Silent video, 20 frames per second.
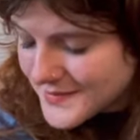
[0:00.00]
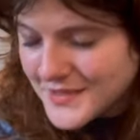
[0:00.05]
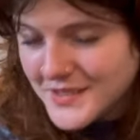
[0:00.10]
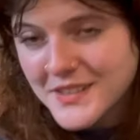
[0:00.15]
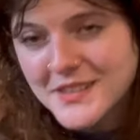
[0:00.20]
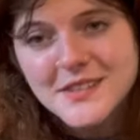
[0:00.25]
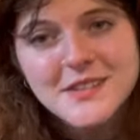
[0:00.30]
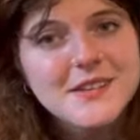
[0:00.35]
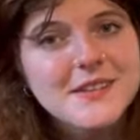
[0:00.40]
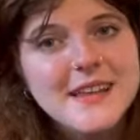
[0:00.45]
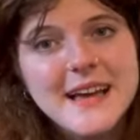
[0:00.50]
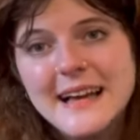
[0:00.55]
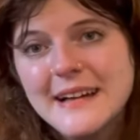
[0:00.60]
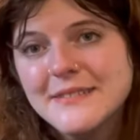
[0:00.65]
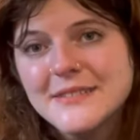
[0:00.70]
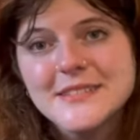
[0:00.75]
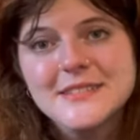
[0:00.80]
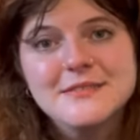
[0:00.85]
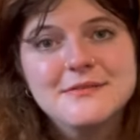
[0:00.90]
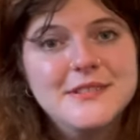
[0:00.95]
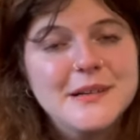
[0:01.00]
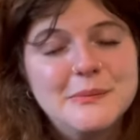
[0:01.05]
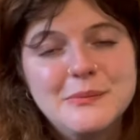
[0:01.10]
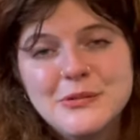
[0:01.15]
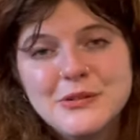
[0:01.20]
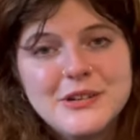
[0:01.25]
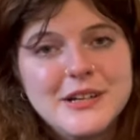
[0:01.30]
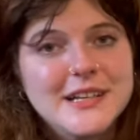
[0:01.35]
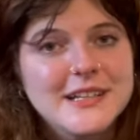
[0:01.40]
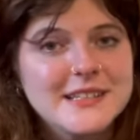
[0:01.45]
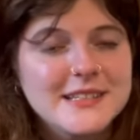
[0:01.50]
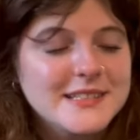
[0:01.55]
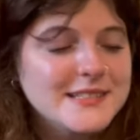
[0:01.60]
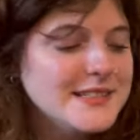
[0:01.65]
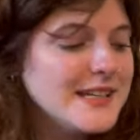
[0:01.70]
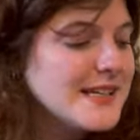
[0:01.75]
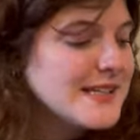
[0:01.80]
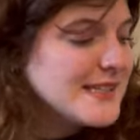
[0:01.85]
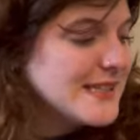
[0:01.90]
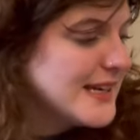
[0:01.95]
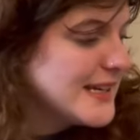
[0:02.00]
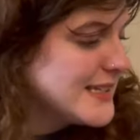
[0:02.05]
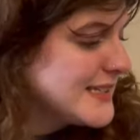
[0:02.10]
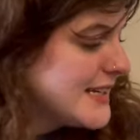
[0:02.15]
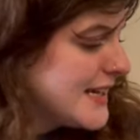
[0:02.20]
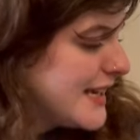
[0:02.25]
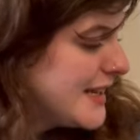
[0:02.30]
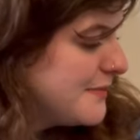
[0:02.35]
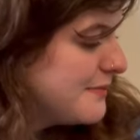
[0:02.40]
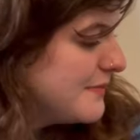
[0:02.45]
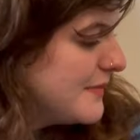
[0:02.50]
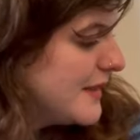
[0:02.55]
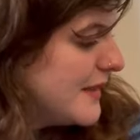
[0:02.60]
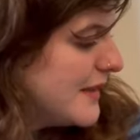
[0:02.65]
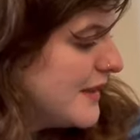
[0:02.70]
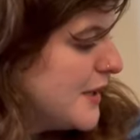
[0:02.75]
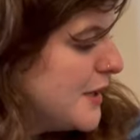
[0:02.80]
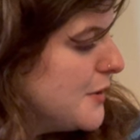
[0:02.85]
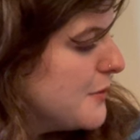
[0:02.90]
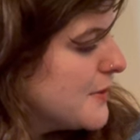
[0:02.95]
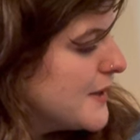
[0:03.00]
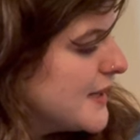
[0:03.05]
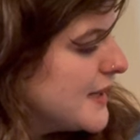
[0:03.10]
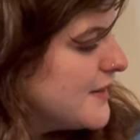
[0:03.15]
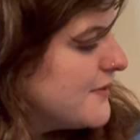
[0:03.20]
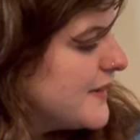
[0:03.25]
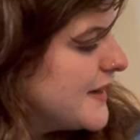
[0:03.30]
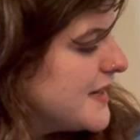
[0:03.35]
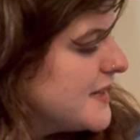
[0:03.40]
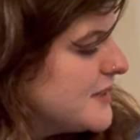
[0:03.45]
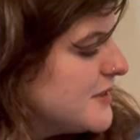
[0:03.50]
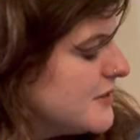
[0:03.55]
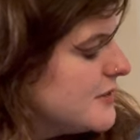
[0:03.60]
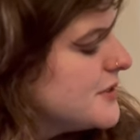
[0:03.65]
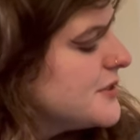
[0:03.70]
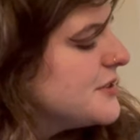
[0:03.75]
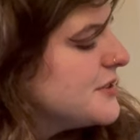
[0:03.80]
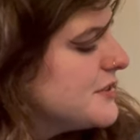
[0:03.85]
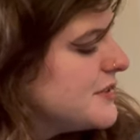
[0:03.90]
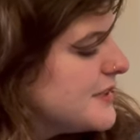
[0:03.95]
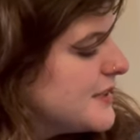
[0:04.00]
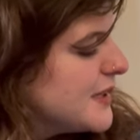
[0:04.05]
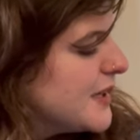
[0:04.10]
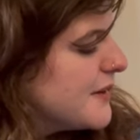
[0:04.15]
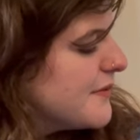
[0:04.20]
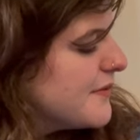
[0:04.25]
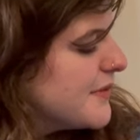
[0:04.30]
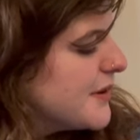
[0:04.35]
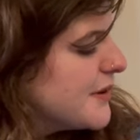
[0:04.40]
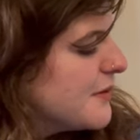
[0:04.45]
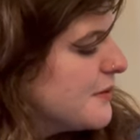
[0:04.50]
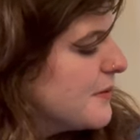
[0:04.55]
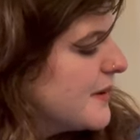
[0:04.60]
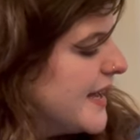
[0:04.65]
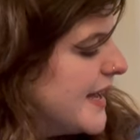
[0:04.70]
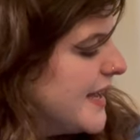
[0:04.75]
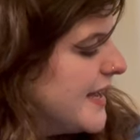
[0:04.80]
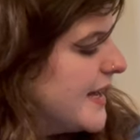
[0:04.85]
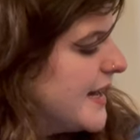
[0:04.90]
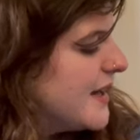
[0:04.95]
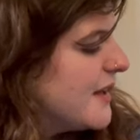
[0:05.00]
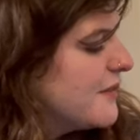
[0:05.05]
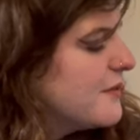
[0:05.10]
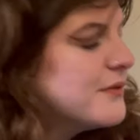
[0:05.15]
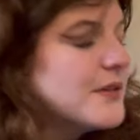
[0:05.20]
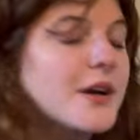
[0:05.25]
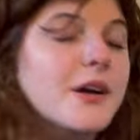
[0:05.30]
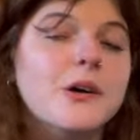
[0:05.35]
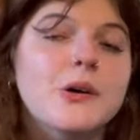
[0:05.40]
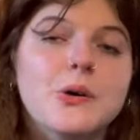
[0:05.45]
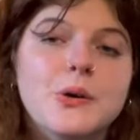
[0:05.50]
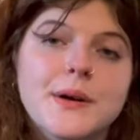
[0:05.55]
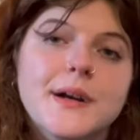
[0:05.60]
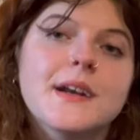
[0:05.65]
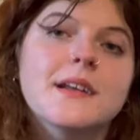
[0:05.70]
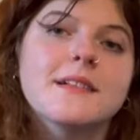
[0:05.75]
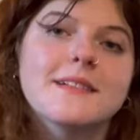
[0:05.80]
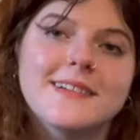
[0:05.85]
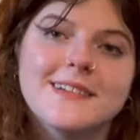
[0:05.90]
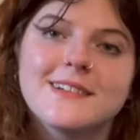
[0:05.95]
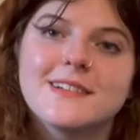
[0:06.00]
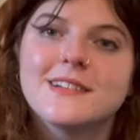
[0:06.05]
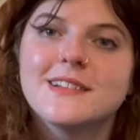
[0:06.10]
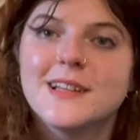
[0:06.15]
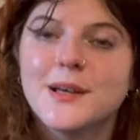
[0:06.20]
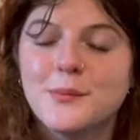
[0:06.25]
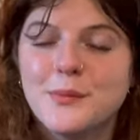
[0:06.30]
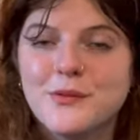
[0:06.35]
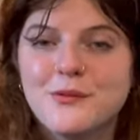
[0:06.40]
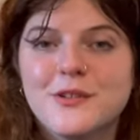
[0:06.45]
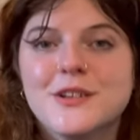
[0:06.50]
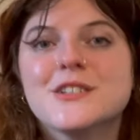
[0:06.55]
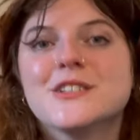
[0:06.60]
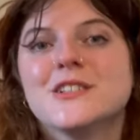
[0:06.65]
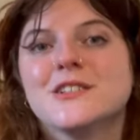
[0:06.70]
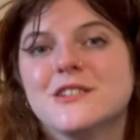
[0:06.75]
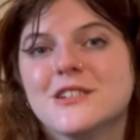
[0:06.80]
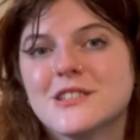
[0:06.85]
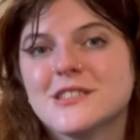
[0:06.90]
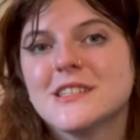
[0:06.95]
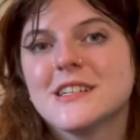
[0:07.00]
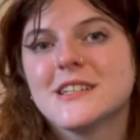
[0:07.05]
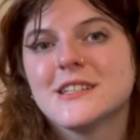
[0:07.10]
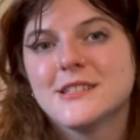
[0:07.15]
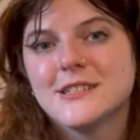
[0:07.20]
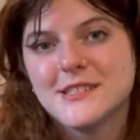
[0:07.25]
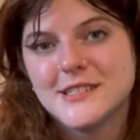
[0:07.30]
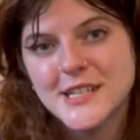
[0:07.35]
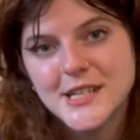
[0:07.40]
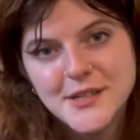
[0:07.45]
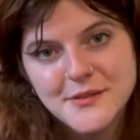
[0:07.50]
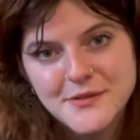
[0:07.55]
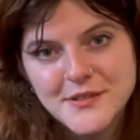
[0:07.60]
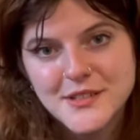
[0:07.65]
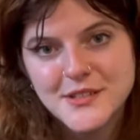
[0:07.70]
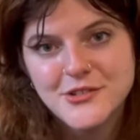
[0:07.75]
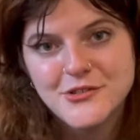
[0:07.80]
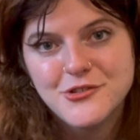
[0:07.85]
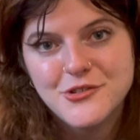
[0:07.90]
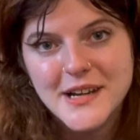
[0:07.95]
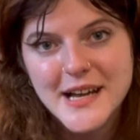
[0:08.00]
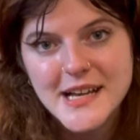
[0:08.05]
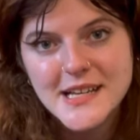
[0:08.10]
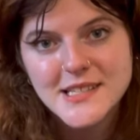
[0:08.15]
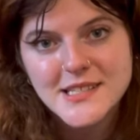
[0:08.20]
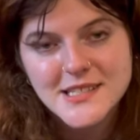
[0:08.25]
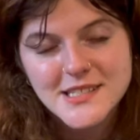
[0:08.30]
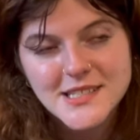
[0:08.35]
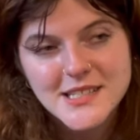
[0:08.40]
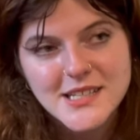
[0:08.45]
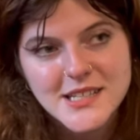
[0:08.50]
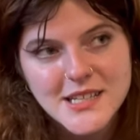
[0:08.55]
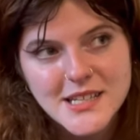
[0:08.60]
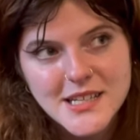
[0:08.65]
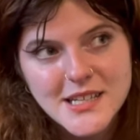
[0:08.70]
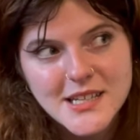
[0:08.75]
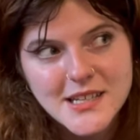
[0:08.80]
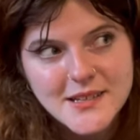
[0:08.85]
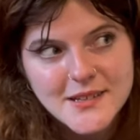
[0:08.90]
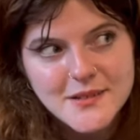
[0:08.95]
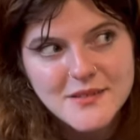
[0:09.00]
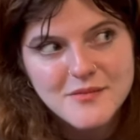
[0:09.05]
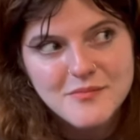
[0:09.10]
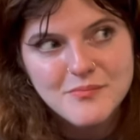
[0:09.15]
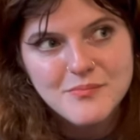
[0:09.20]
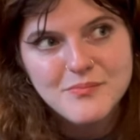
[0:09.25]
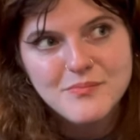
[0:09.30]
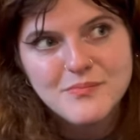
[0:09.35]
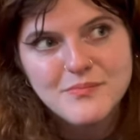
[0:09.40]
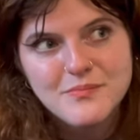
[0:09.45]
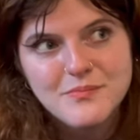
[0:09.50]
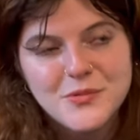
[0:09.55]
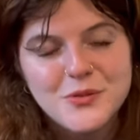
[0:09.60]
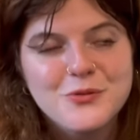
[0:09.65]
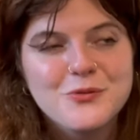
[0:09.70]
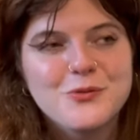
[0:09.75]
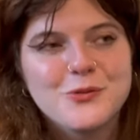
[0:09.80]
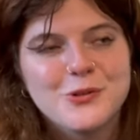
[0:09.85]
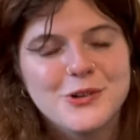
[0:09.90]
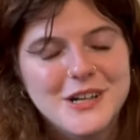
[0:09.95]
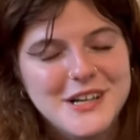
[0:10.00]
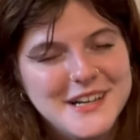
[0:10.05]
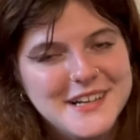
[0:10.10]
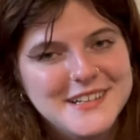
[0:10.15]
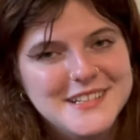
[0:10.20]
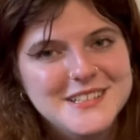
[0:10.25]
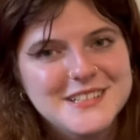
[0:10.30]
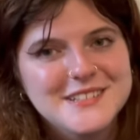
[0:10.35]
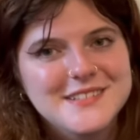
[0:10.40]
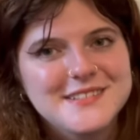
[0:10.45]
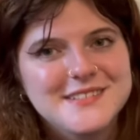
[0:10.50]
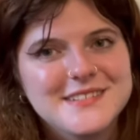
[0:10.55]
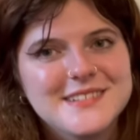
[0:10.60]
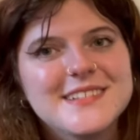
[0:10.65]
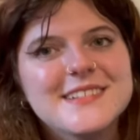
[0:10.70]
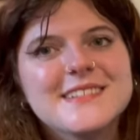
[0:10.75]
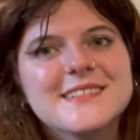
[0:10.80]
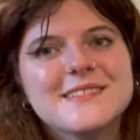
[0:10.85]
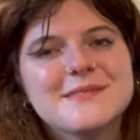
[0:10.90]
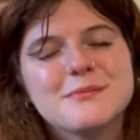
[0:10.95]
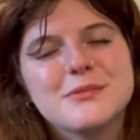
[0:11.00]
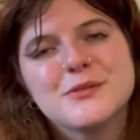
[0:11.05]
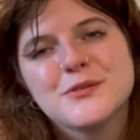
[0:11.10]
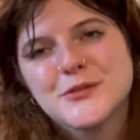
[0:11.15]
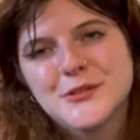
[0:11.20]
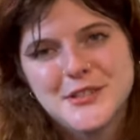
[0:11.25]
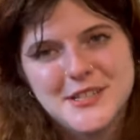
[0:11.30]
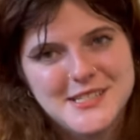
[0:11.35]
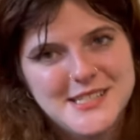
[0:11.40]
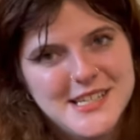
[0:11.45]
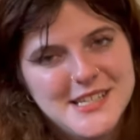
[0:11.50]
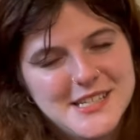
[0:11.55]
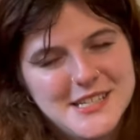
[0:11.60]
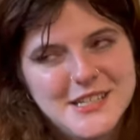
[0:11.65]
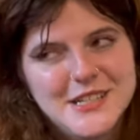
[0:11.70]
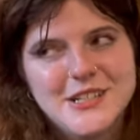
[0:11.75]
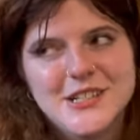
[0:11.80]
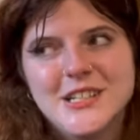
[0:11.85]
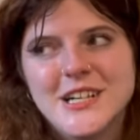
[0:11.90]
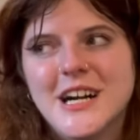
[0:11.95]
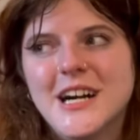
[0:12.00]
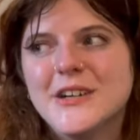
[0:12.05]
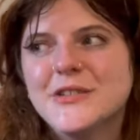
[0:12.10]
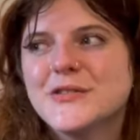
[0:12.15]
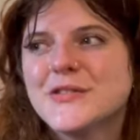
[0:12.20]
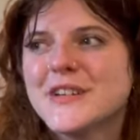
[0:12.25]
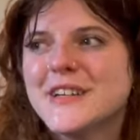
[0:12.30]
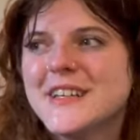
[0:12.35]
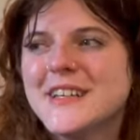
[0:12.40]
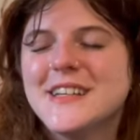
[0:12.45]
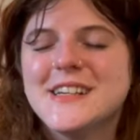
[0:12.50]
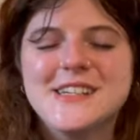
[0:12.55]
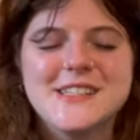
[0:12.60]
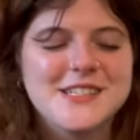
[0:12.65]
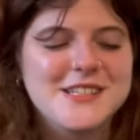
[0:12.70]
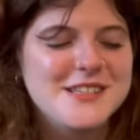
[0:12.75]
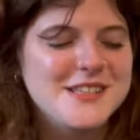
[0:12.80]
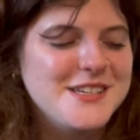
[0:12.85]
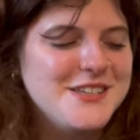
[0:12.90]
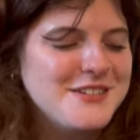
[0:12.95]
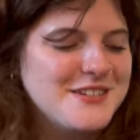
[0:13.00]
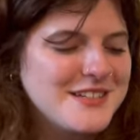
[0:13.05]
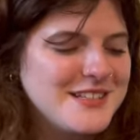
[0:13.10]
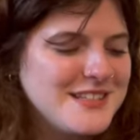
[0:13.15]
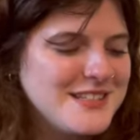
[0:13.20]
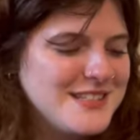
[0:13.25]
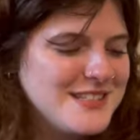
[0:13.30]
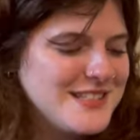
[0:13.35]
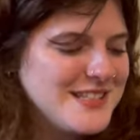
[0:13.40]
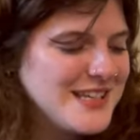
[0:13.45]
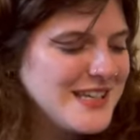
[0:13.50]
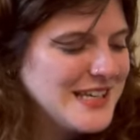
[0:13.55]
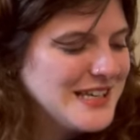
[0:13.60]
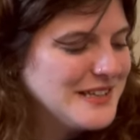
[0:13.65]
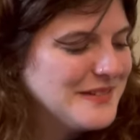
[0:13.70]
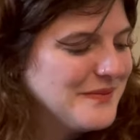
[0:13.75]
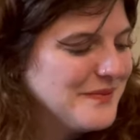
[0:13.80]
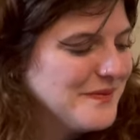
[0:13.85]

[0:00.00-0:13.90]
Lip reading: So that was a rip-roaring success. Next time, well, if I do choose to give her away, I'll record a little clip of what she looks like stuffed and dressed before sending her off, so that you can see.